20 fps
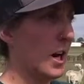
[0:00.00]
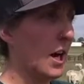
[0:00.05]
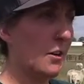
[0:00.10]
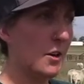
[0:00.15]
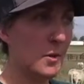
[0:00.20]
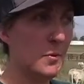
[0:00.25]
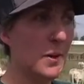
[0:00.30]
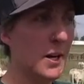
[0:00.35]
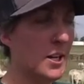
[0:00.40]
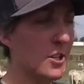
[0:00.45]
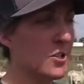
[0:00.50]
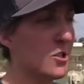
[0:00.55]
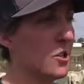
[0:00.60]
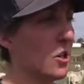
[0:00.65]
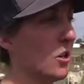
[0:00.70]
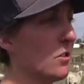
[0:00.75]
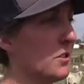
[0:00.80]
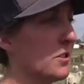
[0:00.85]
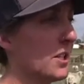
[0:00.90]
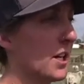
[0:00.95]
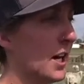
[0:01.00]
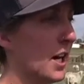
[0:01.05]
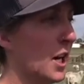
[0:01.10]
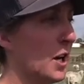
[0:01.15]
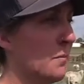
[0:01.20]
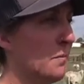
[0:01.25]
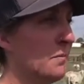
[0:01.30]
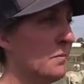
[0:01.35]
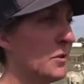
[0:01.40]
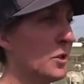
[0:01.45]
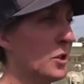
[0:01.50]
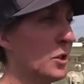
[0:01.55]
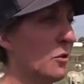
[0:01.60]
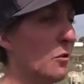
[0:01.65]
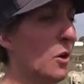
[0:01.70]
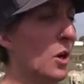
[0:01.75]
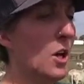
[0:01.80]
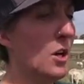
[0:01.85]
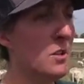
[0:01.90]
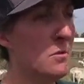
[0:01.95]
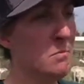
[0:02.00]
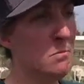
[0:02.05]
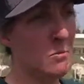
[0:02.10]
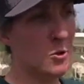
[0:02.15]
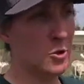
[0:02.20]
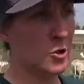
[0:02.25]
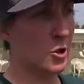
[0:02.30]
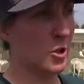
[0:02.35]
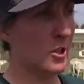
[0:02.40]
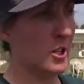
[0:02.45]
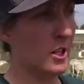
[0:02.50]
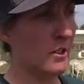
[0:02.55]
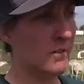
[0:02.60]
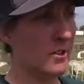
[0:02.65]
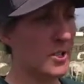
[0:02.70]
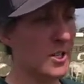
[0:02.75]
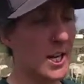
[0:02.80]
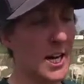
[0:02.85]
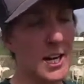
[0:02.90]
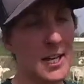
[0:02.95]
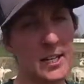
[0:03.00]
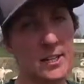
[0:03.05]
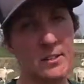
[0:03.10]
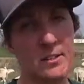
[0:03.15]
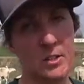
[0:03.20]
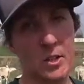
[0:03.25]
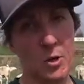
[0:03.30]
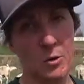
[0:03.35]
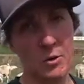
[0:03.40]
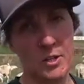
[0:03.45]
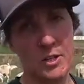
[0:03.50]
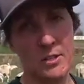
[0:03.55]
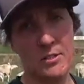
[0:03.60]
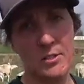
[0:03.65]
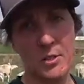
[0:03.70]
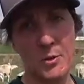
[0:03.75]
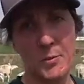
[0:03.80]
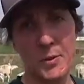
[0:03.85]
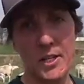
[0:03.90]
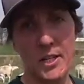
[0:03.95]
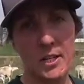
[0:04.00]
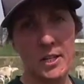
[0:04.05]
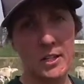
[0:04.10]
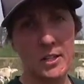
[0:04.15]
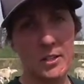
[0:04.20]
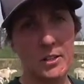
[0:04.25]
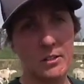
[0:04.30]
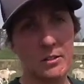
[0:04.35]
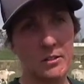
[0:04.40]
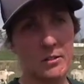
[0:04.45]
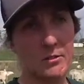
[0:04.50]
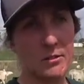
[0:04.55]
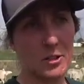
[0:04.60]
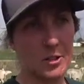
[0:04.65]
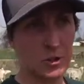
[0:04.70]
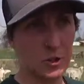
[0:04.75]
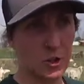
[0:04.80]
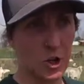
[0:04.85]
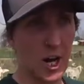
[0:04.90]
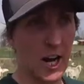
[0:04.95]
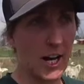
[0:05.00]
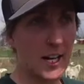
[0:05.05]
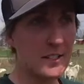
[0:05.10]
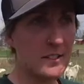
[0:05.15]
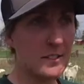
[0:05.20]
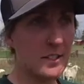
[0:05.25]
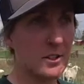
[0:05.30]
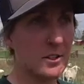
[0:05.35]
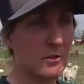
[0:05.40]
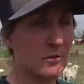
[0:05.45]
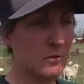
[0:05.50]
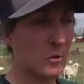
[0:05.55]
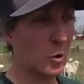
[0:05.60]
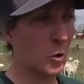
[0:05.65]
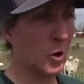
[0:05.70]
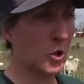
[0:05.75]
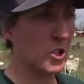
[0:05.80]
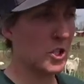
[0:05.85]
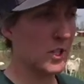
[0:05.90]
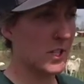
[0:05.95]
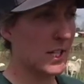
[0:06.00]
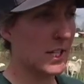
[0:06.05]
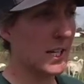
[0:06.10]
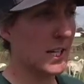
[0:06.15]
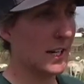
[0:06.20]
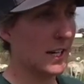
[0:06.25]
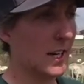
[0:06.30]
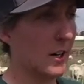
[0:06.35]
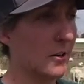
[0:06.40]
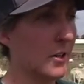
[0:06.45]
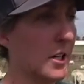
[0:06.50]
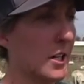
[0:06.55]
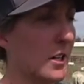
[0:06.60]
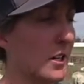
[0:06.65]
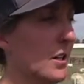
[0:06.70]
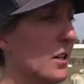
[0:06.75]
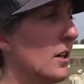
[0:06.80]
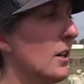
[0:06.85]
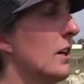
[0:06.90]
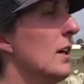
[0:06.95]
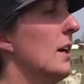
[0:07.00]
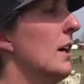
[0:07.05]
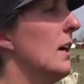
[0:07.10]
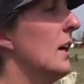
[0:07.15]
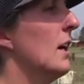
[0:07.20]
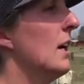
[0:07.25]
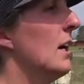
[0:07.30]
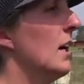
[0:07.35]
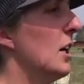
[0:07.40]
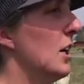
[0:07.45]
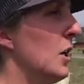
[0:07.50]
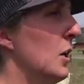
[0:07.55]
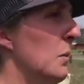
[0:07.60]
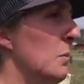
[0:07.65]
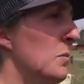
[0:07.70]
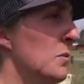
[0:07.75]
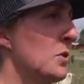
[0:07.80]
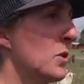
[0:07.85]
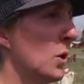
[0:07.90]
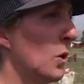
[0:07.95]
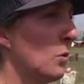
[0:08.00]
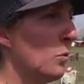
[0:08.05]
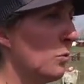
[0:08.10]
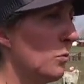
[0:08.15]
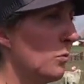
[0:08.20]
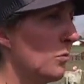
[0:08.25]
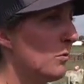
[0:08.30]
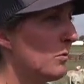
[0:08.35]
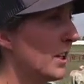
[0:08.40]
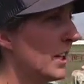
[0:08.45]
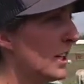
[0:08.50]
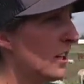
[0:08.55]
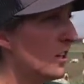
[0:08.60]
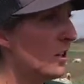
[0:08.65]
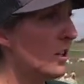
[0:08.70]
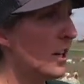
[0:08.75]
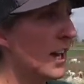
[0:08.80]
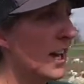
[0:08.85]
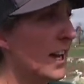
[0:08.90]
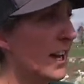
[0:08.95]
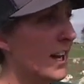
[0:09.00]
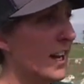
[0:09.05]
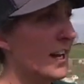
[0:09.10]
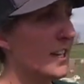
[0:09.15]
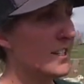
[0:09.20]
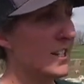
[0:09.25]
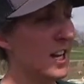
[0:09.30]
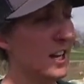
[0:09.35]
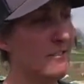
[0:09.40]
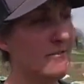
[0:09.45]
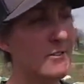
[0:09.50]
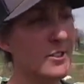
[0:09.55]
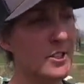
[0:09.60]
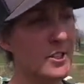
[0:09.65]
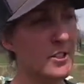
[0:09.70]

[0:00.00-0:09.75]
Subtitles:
out on pasture all the time. You know, majority of their diet is going to be their grass and the forage that they get out here. So here at Heifer